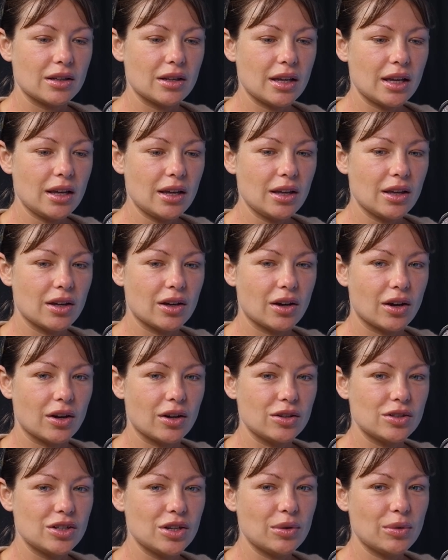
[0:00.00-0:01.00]
here you
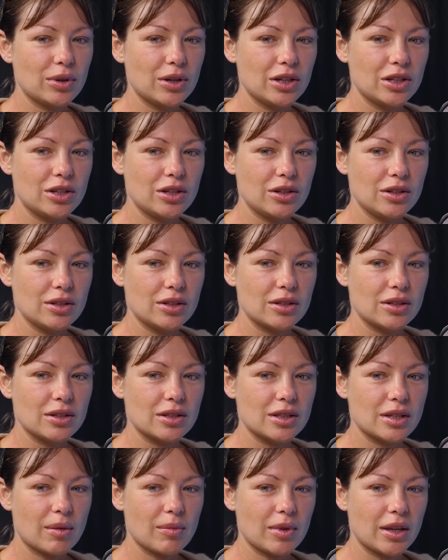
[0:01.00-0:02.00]
go, do you want to do
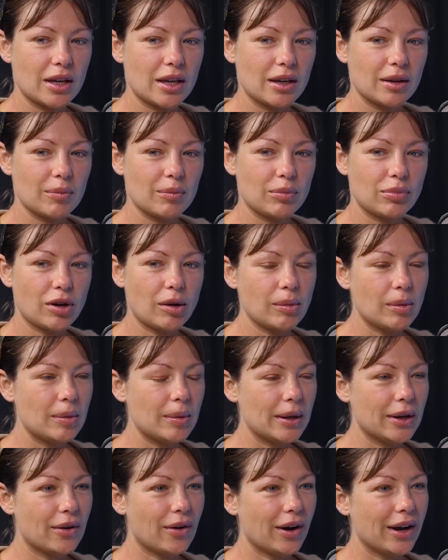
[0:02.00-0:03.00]
something
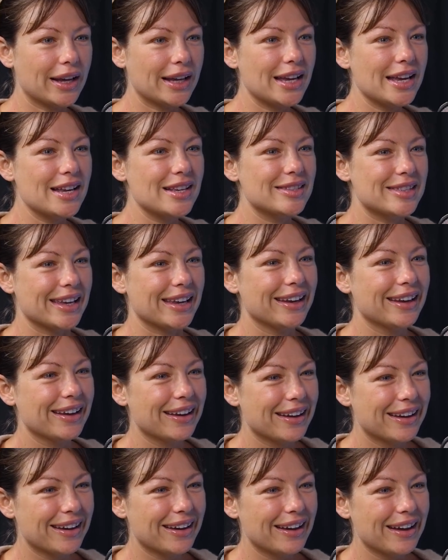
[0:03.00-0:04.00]
probably quite easy?